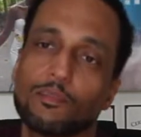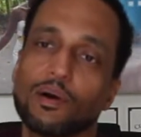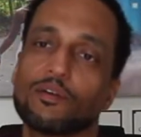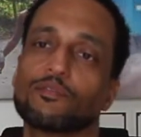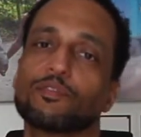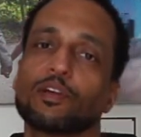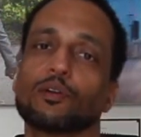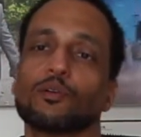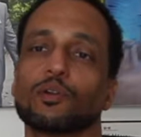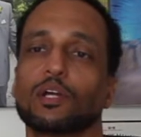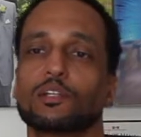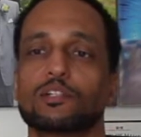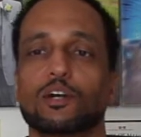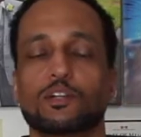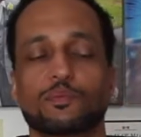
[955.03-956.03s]
my finger on
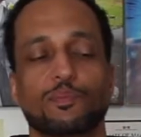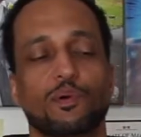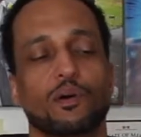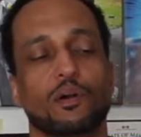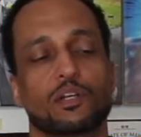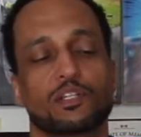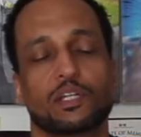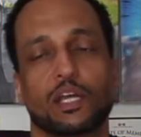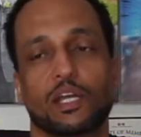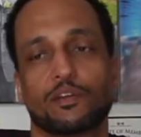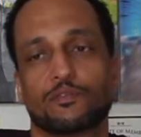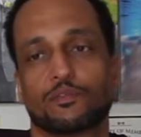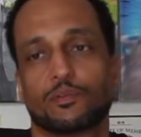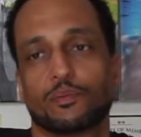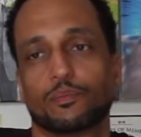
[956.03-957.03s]
that touch bar and change
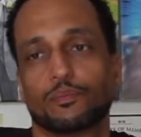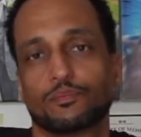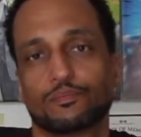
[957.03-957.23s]
from